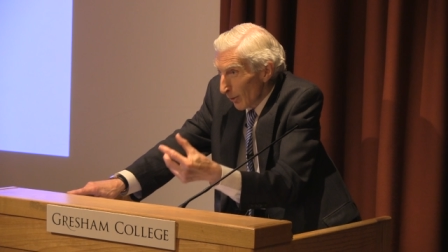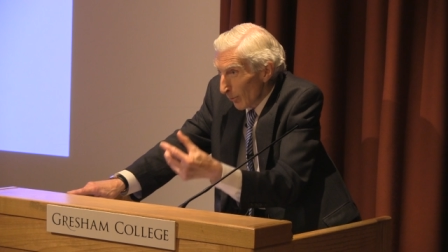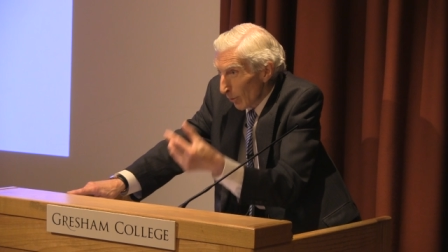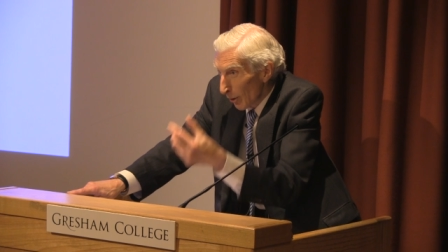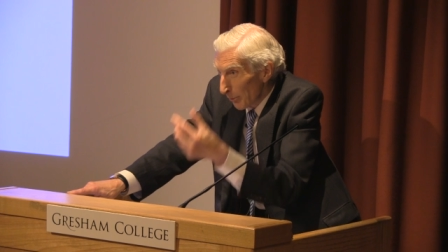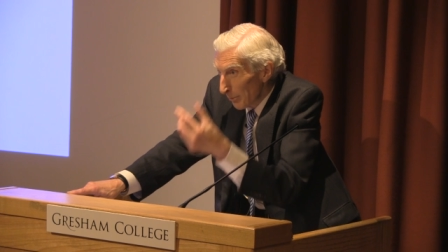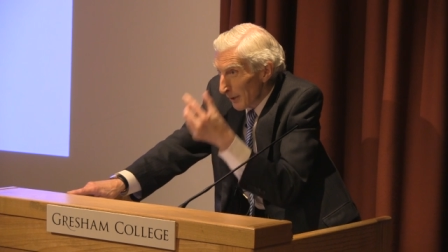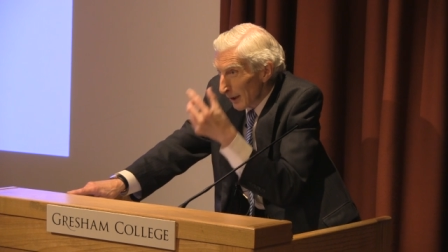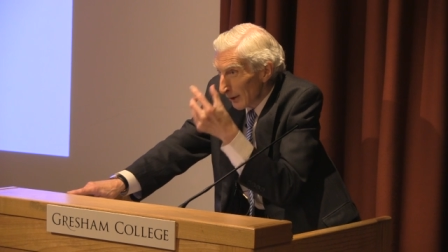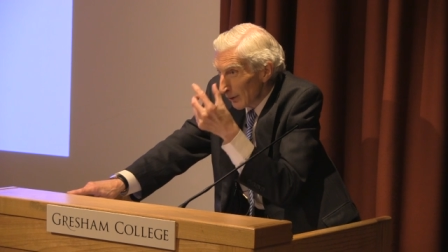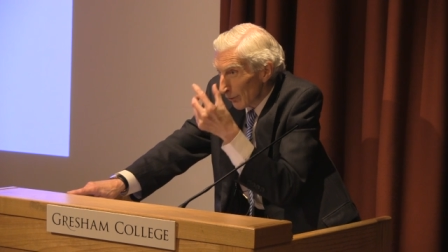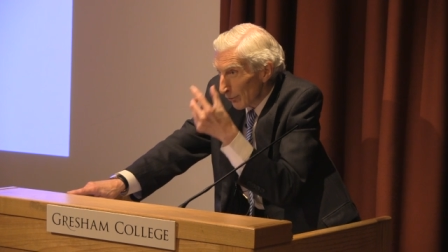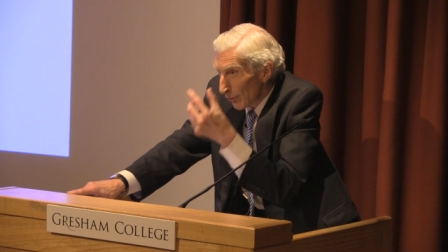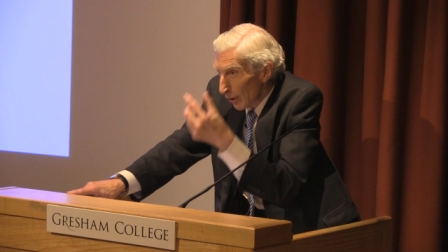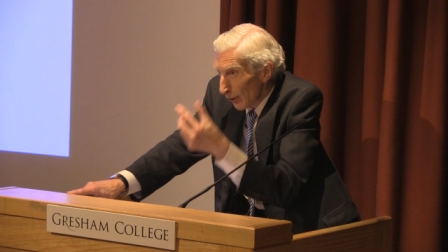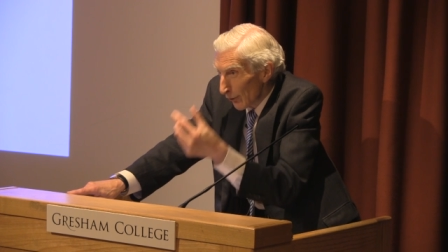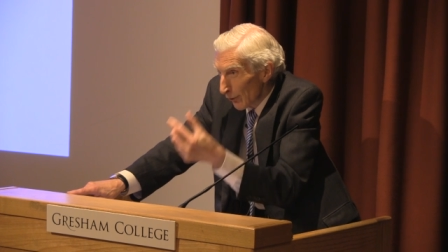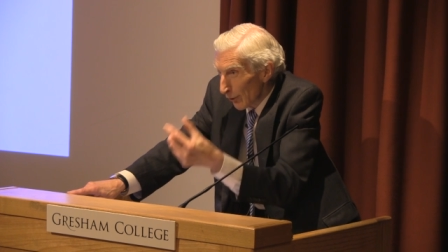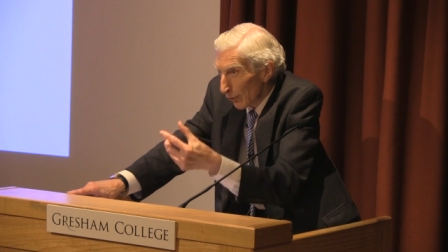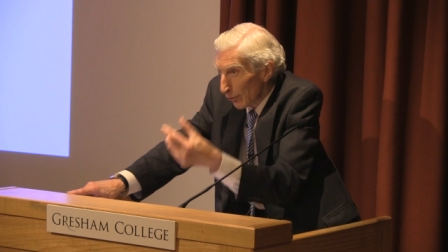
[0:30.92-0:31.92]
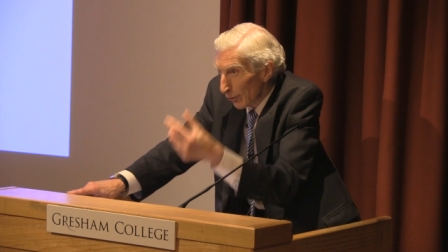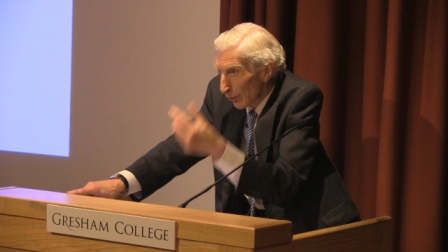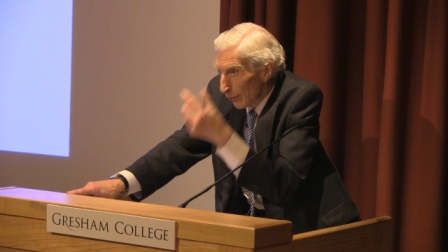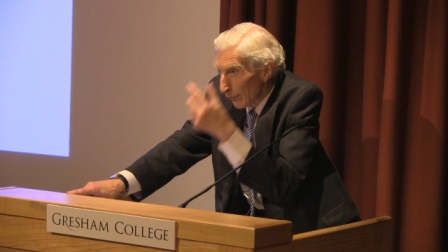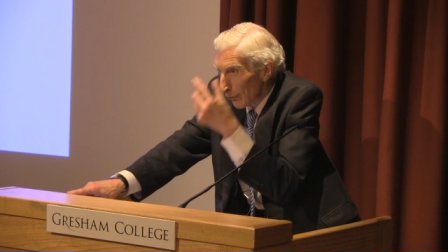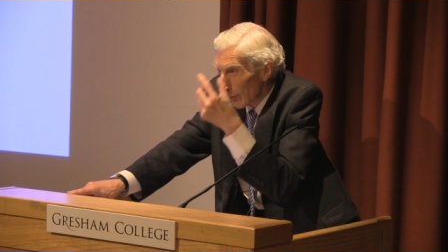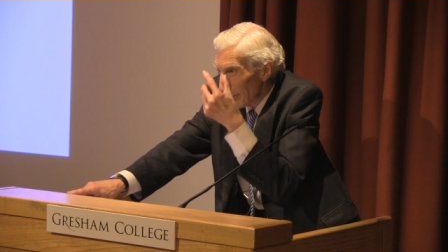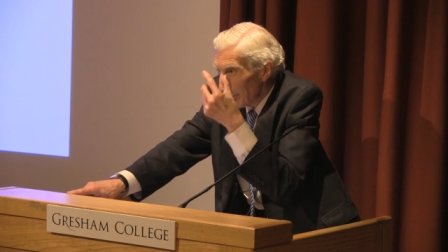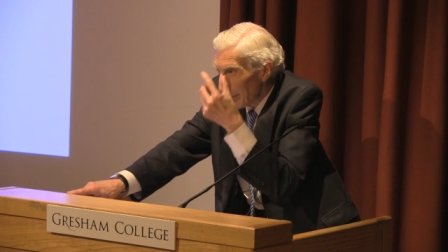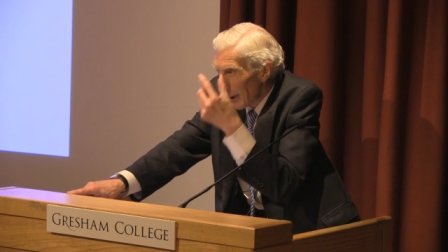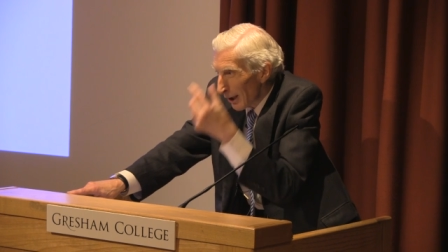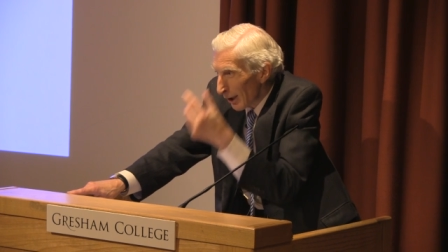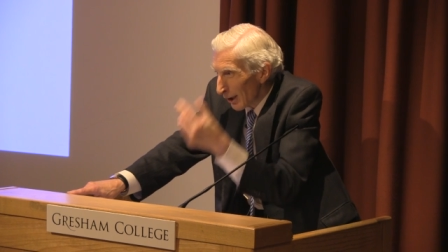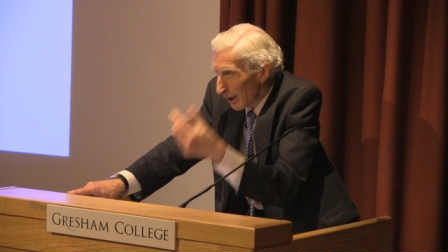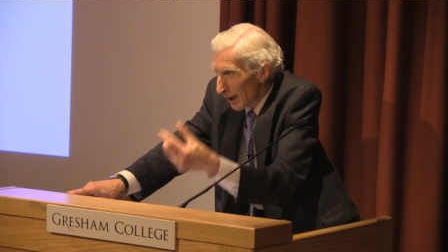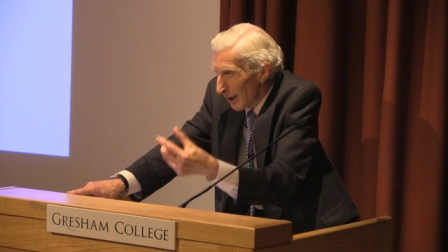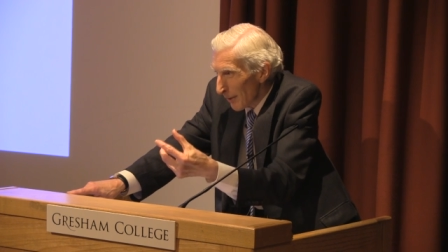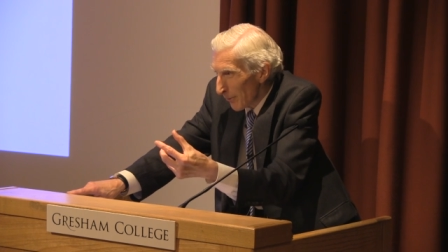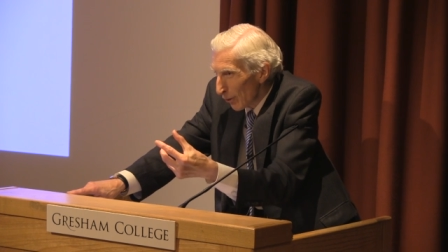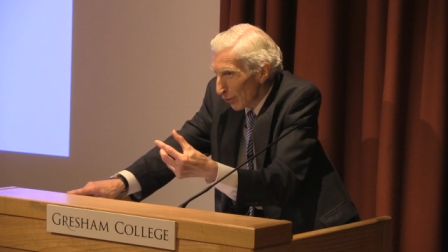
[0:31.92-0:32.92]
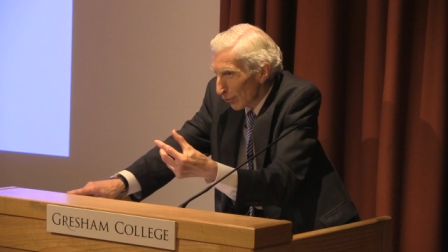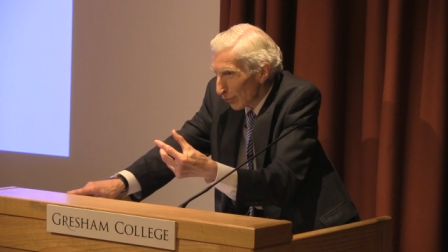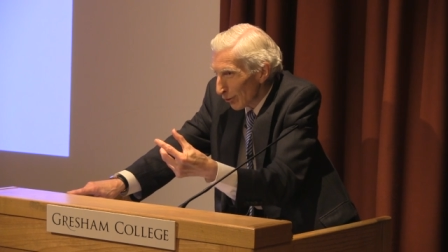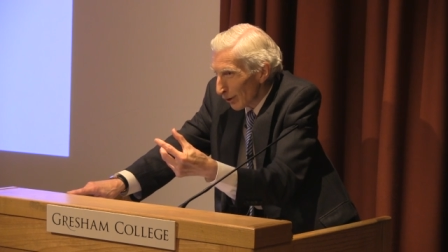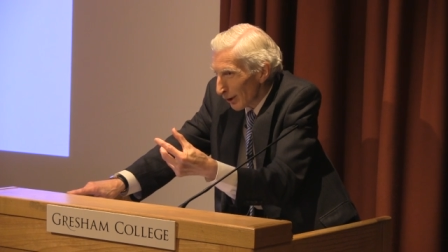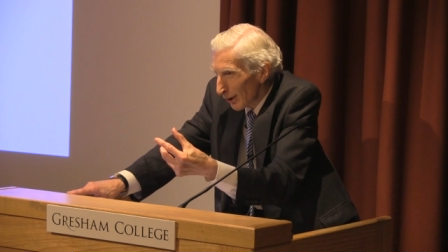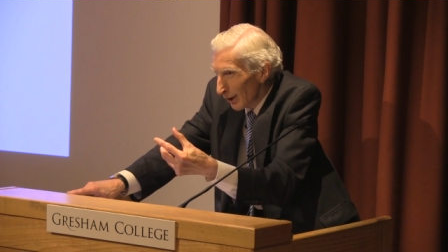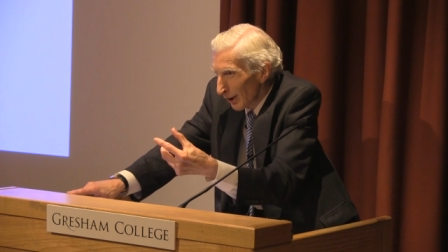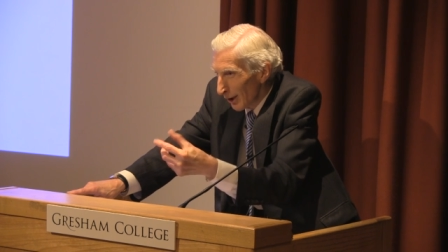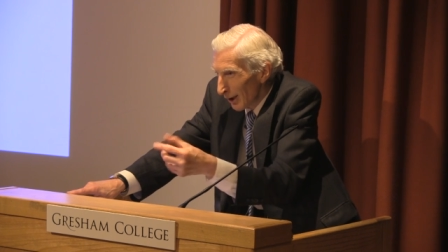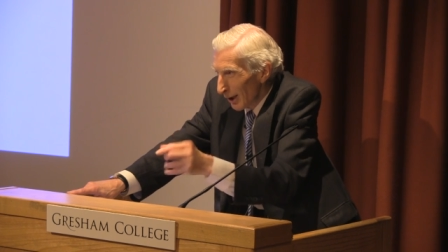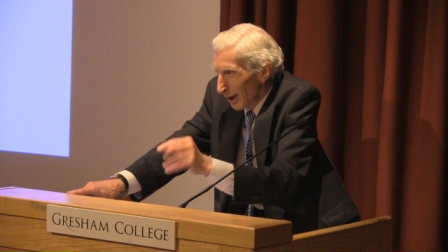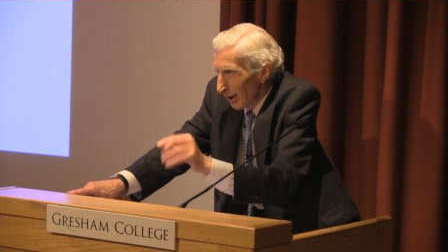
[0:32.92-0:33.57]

what made the transition from biochemistry